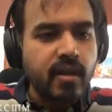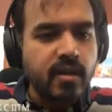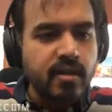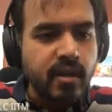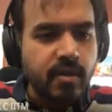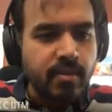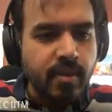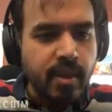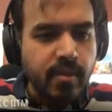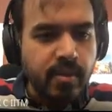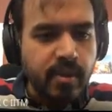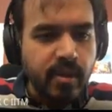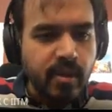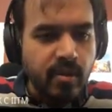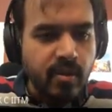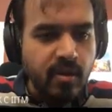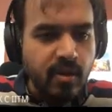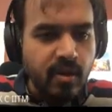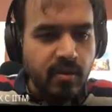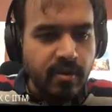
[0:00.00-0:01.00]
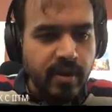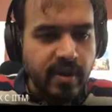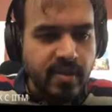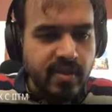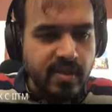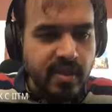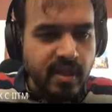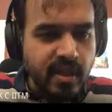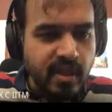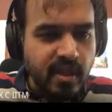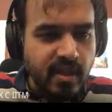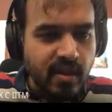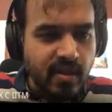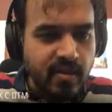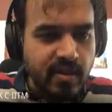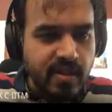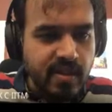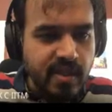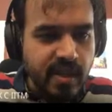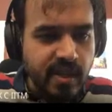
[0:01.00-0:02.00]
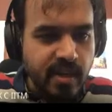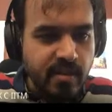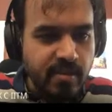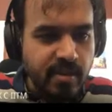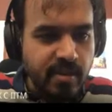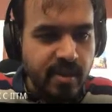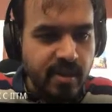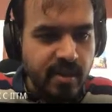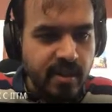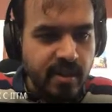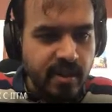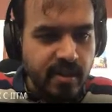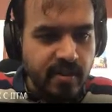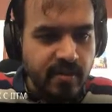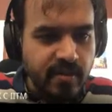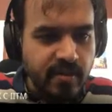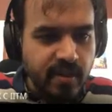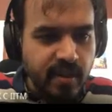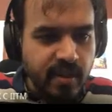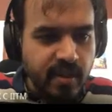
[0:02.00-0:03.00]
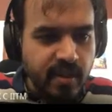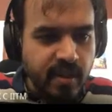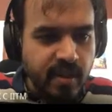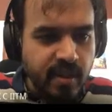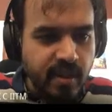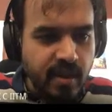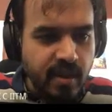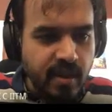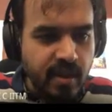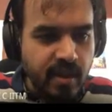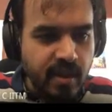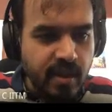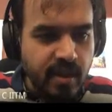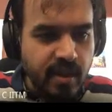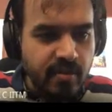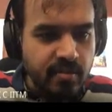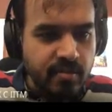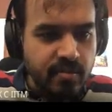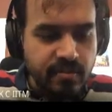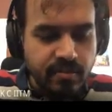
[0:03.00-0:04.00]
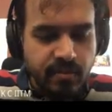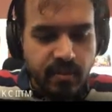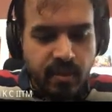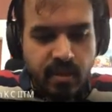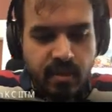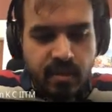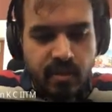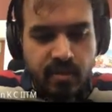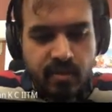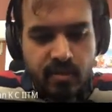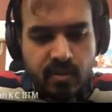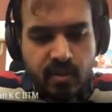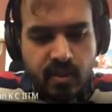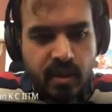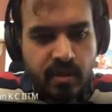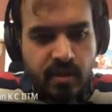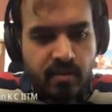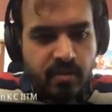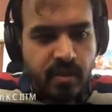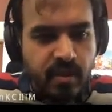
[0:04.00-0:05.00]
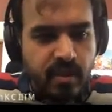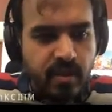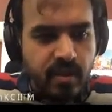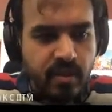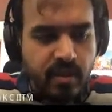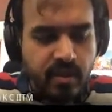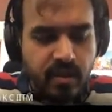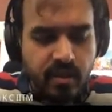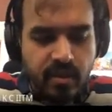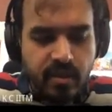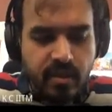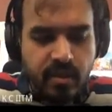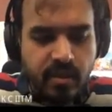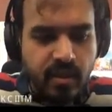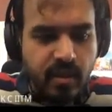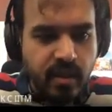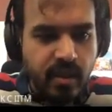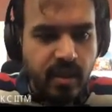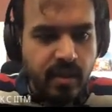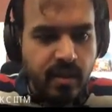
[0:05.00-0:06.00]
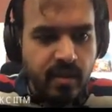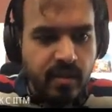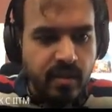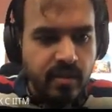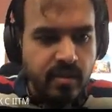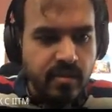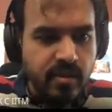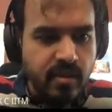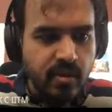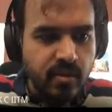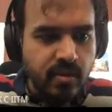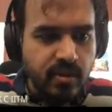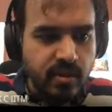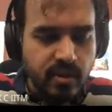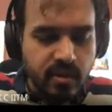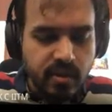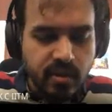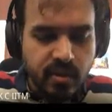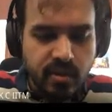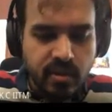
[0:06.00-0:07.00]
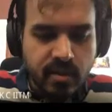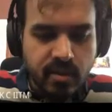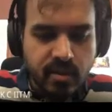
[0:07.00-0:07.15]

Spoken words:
Subtyping are always a little bit tricky. Um, so let me write this out here.